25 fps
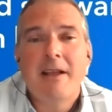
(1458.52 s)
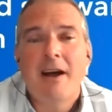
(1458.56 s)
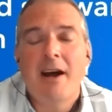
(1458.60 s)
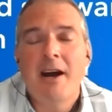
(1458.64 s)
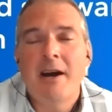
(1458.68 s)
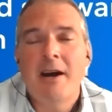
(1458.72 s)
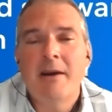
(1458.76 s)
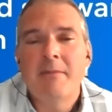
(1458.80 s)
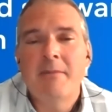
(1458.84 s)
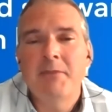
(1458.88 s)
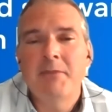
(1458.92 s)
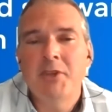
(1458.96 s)

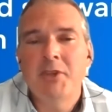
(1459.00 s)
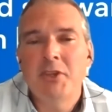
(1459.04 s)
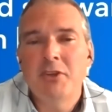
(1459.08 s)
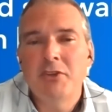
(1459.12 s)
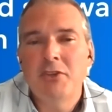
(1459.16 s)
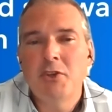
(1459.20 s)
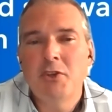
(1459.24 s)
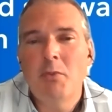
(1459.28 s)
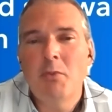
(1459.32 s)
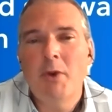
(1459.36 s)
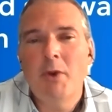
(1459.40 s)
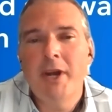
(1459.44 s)

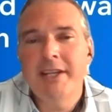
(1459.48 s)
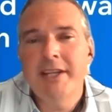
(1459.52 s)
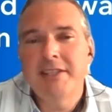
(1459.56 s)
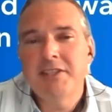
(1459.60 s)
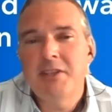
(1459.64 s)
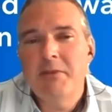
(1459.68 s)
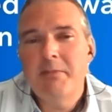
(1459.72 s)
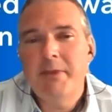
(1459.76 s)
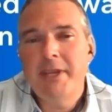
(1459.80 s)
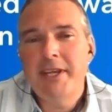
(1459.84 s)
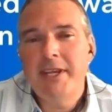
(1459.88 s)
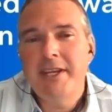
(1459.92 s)
You want it
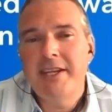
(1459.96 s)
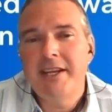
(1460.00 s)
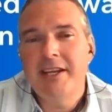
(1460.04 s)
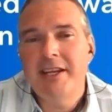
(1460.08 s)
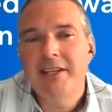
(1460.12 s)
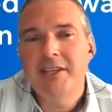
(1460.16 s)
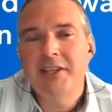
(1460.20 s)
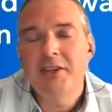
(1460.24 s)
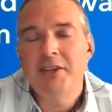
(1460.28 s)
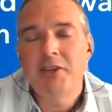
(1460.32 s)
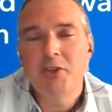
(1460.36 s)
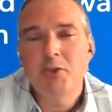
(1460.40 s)
to
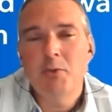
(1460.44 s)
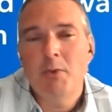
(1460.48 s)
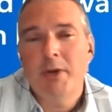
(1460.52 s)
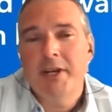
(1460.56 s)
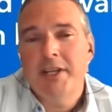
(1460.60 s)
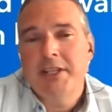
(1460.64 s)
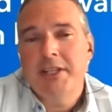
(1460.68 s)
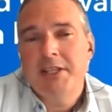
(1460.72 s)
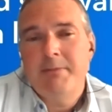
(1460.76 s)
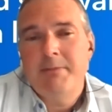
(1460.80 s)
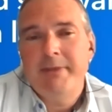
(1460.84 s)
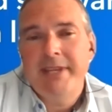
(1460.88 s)

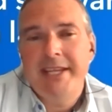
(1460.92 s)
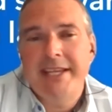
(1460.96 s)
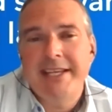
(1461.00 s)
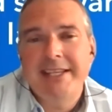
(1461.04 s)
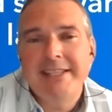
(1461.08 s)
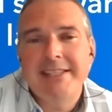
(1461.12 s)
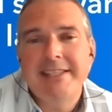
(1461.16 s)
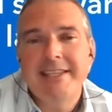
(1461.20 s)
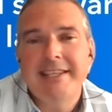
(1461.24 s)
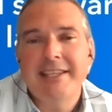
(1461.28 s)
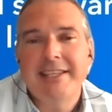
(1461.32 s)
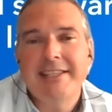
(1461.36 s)
be
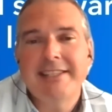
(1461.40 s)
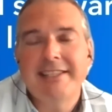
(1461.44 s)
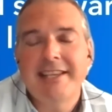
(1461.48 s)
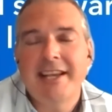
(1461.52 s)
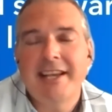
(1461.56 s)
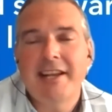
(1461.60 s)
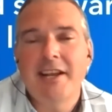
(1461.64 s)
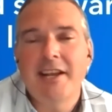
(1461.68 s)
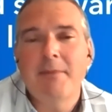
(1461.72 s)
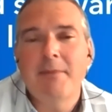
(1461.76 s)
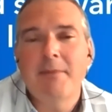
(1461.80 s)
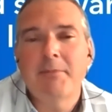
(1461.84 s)
easy to
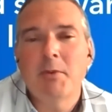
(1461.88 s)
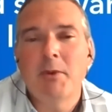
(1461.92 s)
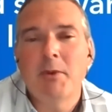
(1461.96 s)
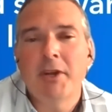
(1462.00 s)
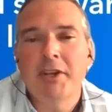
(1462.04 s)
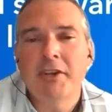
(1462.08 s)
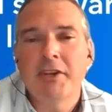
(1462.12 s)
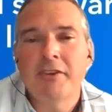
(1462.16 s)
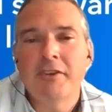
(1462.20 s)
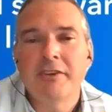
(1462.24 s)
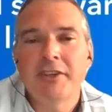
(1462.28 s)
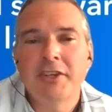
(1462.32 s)
set up. You
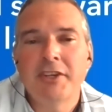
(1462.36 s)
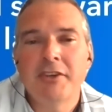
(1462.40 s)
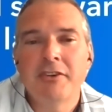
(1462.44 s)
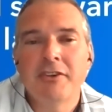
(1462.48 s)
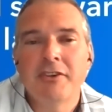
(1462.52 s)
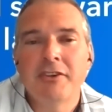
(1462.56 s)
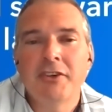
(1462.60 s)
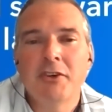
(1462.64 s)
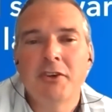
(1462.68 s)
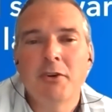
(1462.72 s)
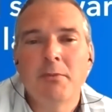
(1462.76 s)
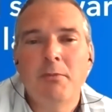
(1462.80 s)
want
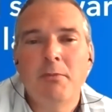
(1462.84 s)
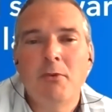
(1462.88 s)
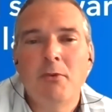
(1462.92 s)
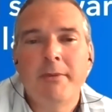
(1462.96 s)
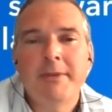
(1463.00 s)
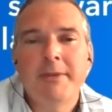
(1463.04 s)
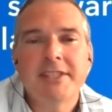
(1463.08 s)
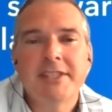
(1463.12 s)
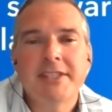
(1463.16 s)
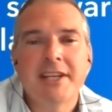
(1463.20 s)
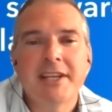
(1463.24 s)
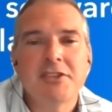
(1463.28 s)
your
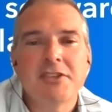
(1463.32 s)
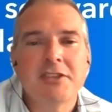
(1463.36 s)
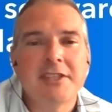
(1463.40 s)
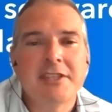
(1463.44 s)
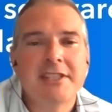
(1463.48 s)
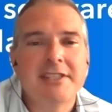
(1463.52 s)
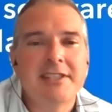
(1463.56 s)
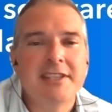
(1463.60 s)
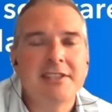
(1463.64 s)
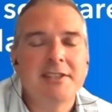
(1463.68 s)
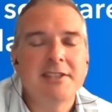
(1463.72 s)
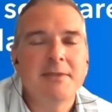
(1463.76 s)
appointment scheduling
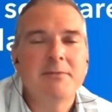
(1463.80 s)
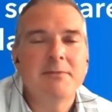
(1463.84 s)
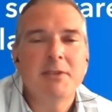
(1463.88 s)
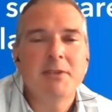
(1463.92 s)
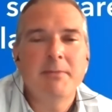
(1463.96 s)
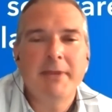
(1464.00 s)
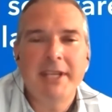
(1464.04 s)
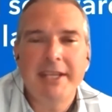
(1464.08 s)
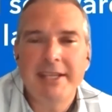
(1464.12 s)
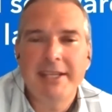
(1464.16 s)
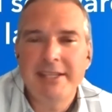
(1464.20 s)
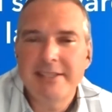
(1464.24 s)
system to
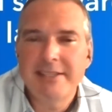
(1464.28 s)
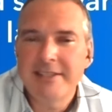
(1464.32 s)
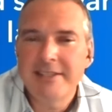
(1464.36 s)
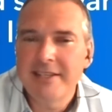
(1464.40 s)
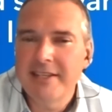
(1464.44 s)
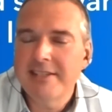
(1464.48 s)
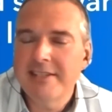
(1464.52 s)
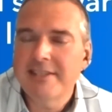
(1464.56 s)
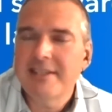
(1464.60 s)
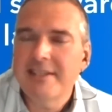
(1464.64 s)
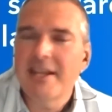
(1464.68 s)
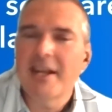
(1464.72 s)
be easy
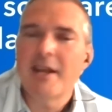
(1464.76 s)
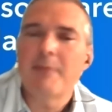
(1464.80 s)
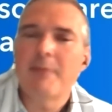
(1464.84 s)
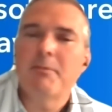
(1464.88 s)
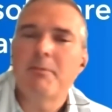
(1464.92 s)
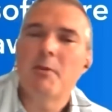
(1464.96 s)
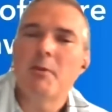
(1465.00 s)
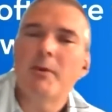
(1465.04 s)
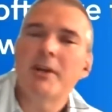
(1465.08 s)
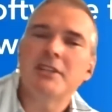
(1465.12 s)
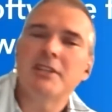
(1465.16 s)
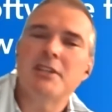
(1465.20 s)
to set up.
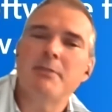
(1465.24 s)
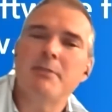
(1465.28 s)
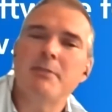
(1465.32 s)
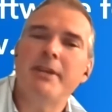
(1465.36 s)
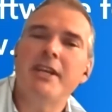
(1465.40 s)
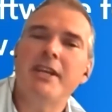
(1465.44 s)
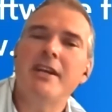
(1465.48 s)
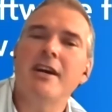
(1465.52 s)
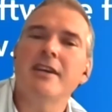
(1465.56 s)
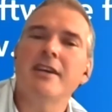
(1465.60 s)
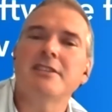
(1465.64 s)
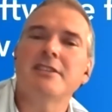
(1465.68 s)
You want it to be
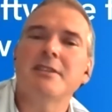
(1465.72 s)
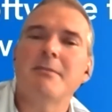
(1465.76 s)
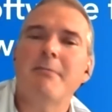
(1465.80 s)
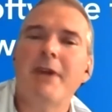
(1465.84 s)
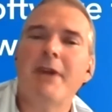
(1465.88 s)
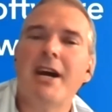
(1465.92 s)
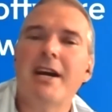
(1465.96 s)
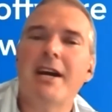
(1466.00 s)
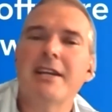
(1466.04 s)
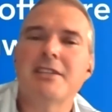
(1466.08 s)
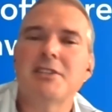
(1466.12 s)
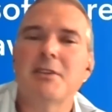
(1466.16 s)

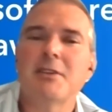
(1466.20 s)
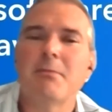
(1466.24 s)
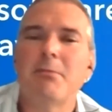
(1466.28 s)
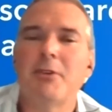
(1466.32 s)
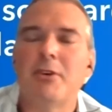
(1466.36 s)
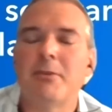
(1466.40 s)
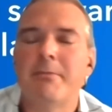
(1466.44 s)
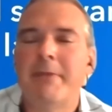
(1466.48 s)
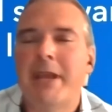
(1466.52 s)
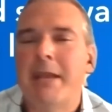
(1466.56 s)
customizable.